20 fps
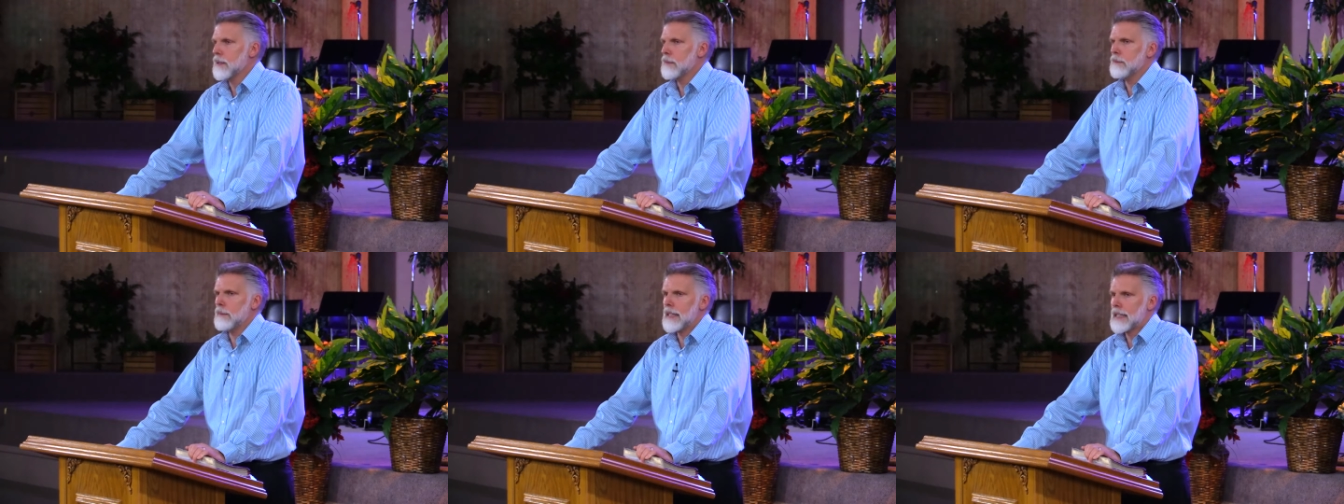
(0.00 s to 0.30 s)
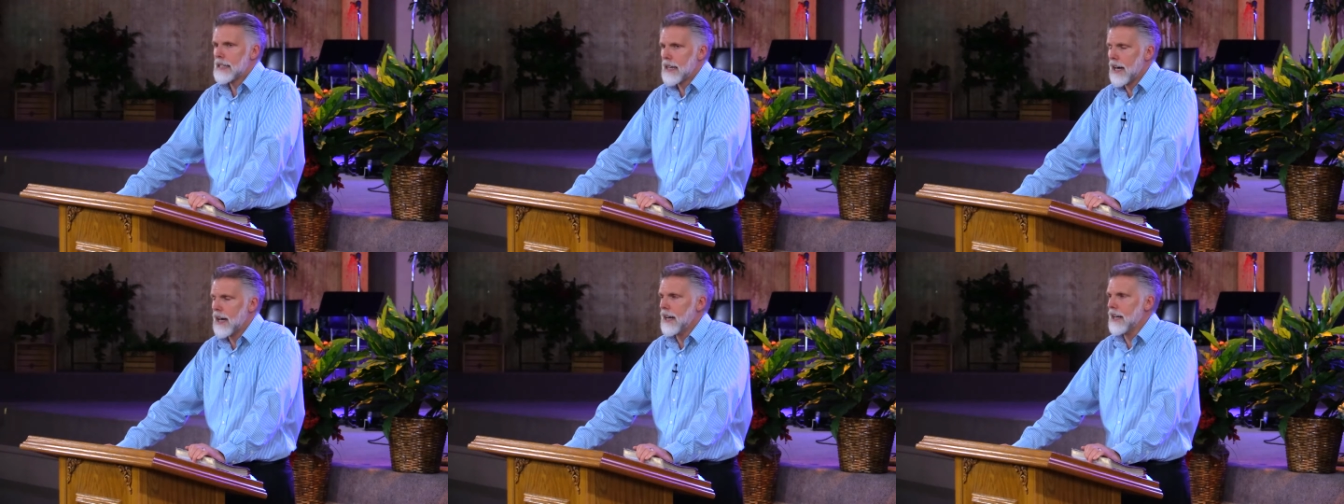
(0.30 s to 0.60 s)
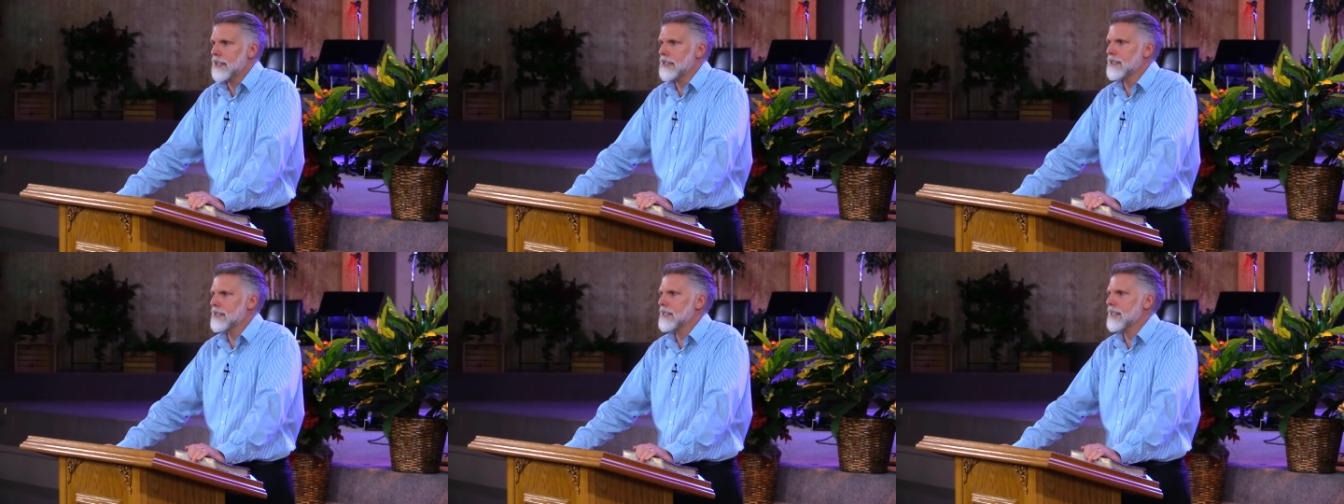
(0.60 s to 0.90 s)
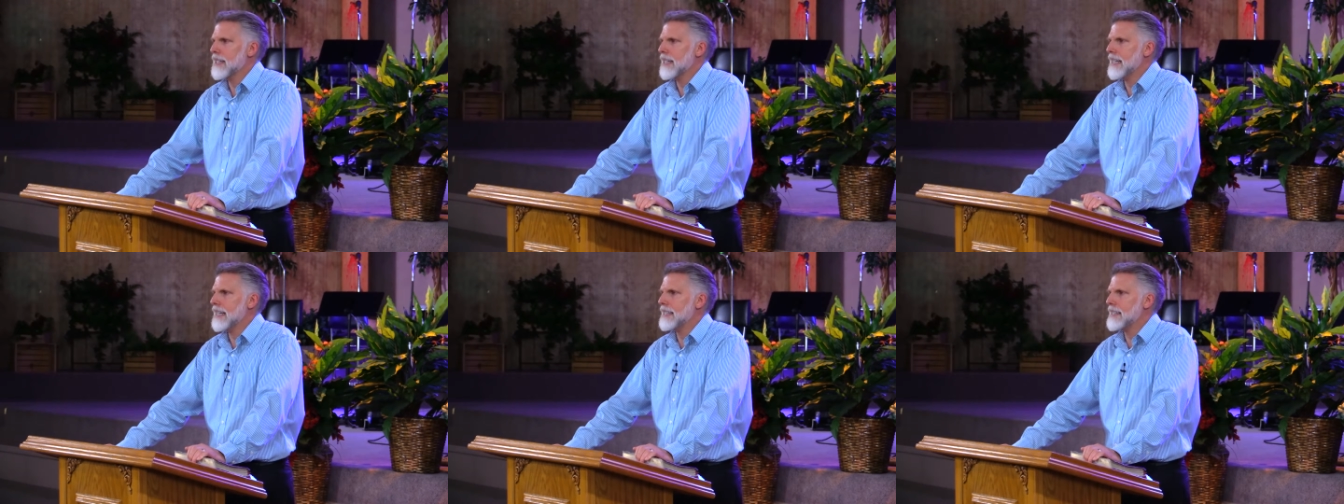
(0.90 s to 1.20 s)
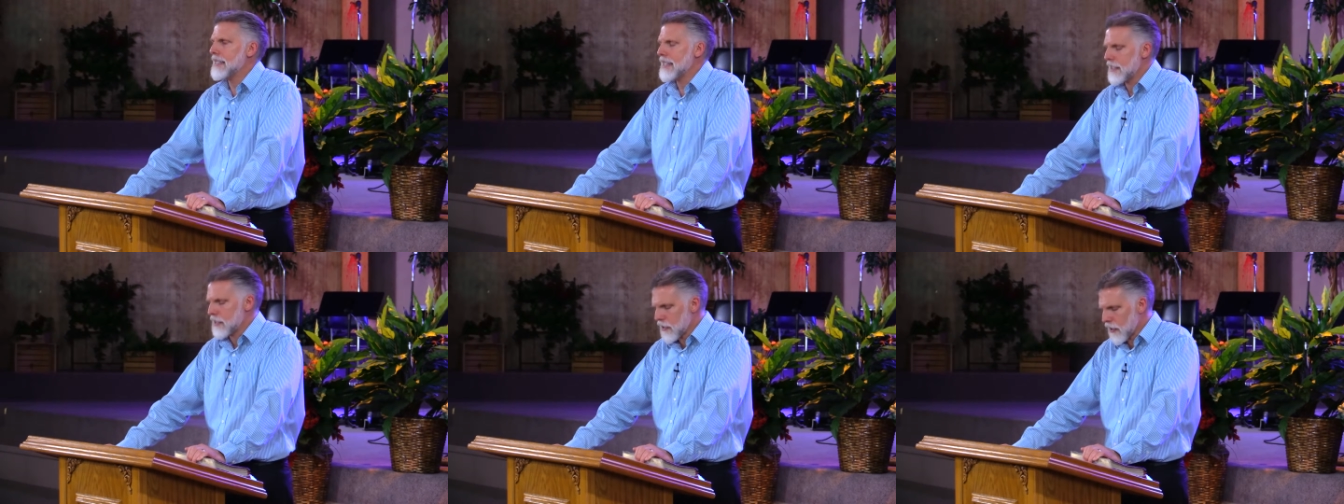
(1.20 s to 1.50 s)
because
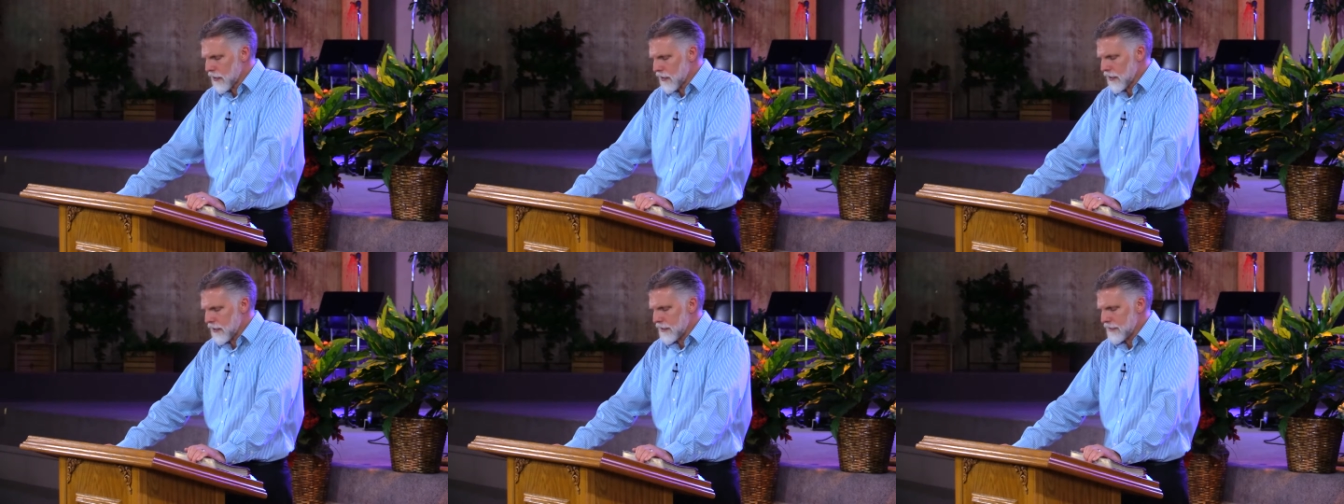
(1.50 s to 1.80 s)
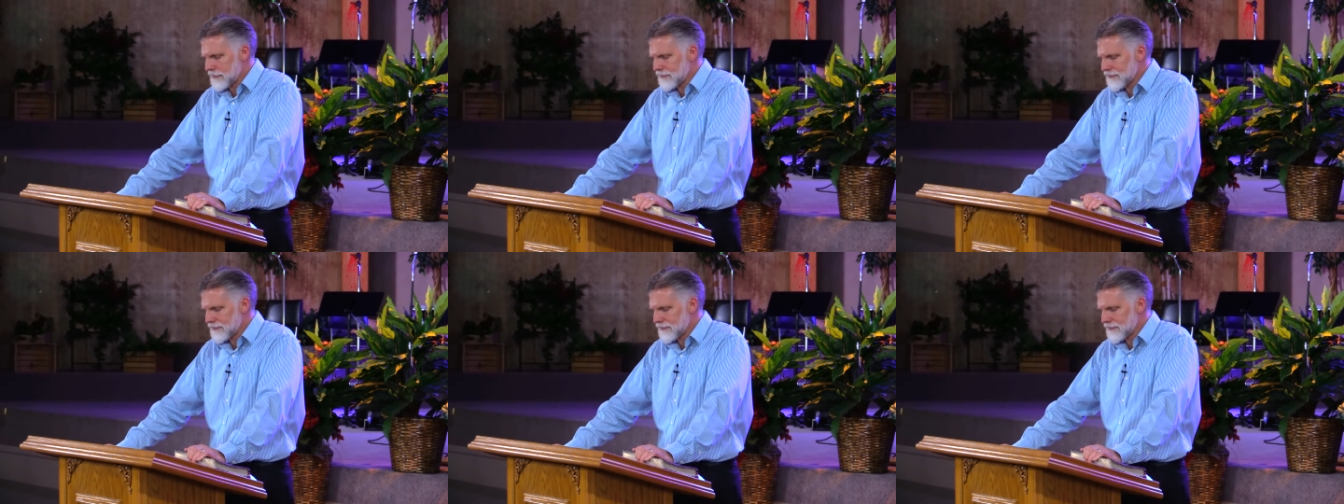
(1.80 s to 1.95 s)
it's eternal.